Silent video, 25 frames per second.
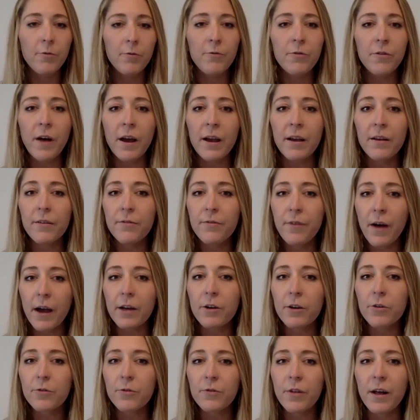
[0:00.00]
fight
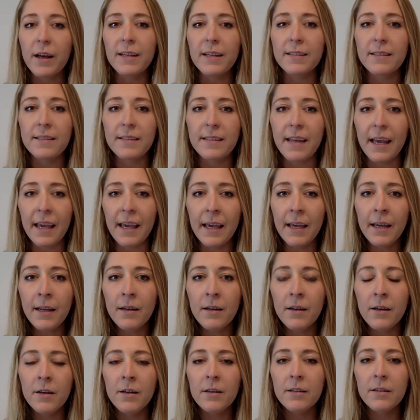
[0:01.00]
or flight
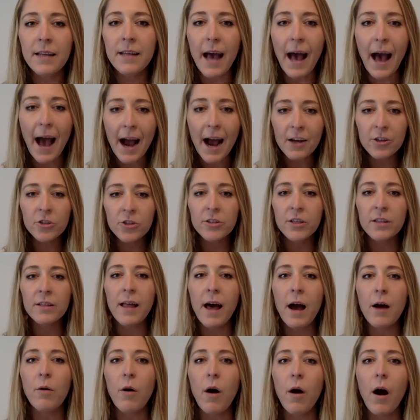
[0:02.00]
state to actually
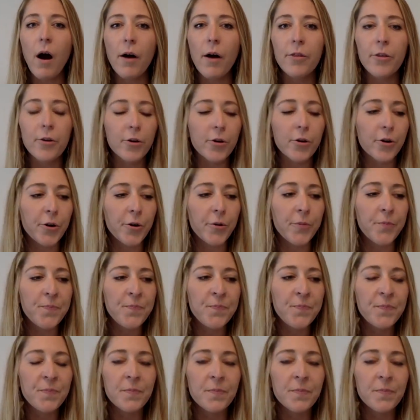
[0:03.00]
allow other